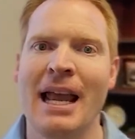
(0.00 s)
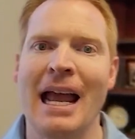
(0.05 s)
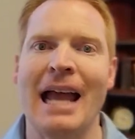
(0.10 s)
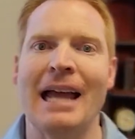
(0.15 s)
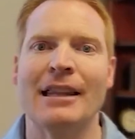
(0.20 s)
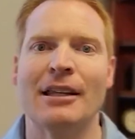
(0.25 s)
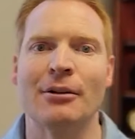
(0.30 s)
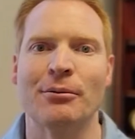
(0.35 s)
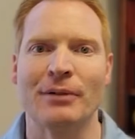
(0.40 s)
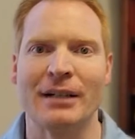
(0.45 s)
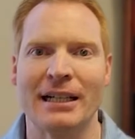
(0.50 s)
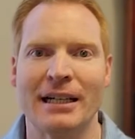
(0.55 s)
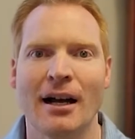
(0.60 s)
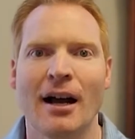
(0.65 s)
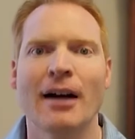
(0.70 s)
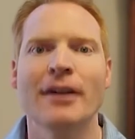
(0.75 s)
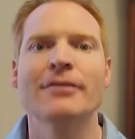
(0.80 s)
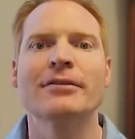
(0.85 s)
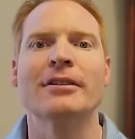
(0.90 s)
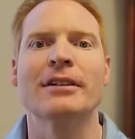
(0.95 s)
And they're
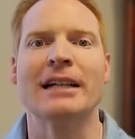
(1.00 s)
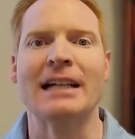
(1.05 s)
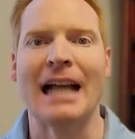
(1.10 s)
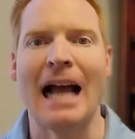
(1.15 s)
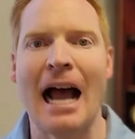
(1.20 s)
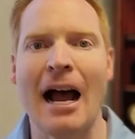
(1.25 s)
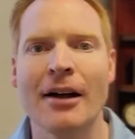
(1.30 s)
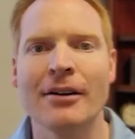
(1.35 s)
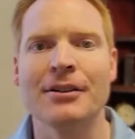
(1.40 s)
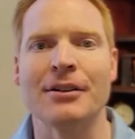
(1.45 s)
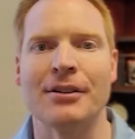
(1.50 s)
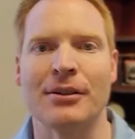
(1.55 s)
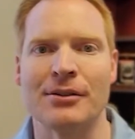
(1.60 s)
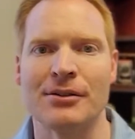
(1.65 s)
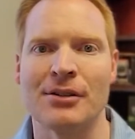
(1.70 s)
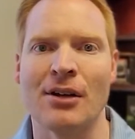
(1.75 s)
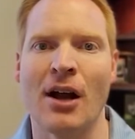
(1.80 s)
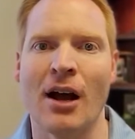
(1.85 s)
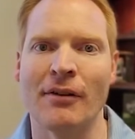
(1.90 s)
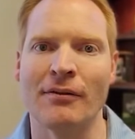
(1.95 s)
recovering out of those
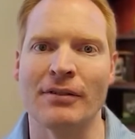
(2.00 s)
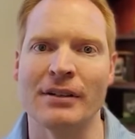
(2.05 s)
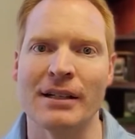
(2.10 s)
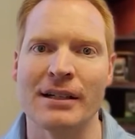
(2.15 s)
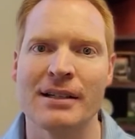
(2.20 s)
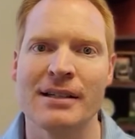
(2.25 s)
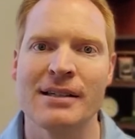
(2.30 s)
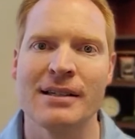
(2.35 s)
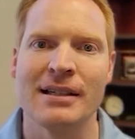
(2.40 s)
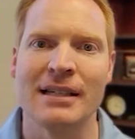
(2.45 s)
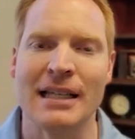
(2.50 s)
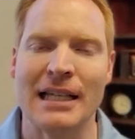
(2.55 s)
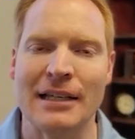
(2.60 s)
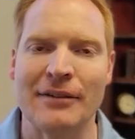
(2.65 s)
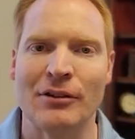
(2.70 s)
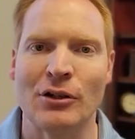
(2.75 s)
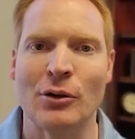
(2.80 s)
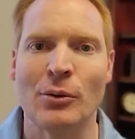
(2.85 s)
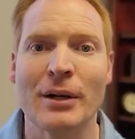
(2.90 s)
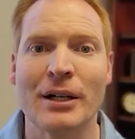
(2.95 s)
conflicts
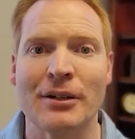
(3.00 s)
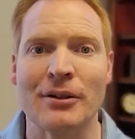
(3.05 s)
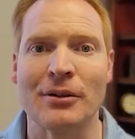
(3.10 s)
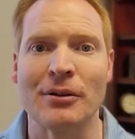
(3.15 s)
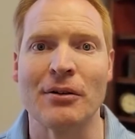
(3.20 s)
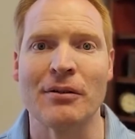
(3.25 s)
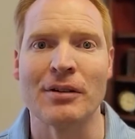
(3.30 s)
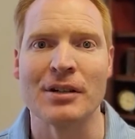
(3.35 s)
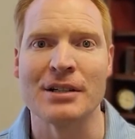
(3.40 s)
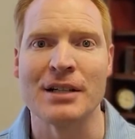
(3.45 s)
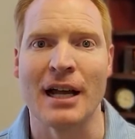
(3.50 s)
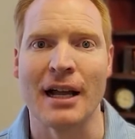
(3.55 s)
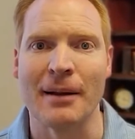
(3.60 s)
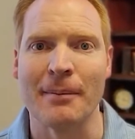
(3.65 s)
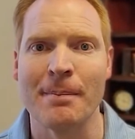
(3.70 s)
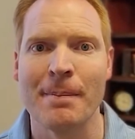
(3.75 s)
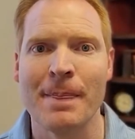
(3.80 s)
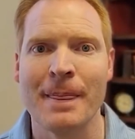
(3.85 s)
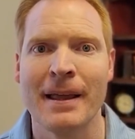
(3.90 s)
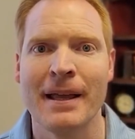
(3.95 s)
even quicker over
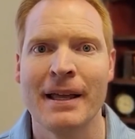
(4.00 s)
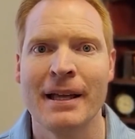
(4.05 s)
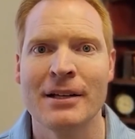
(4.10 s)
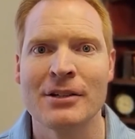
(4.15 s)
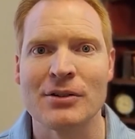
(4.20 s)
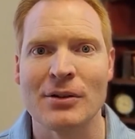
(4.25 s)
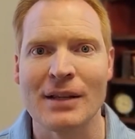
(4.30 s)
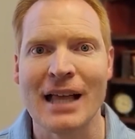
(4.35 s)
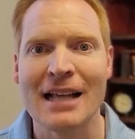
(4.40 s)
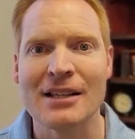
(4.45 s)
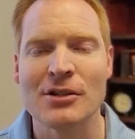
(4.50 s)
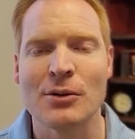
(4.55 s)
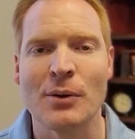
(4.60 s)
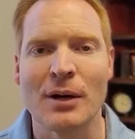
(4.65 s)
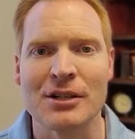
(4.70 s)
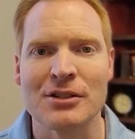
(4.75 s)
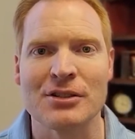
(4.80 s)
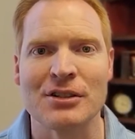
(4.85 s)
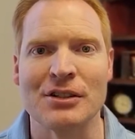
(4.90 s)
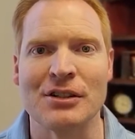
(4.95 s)
time. So that's
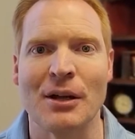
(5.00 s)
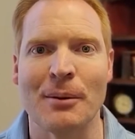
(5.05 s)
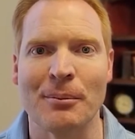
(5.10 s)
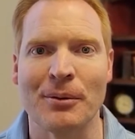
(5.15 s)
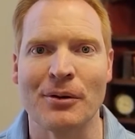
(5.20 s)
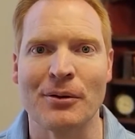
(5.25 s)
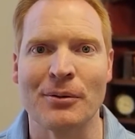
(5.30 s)
question number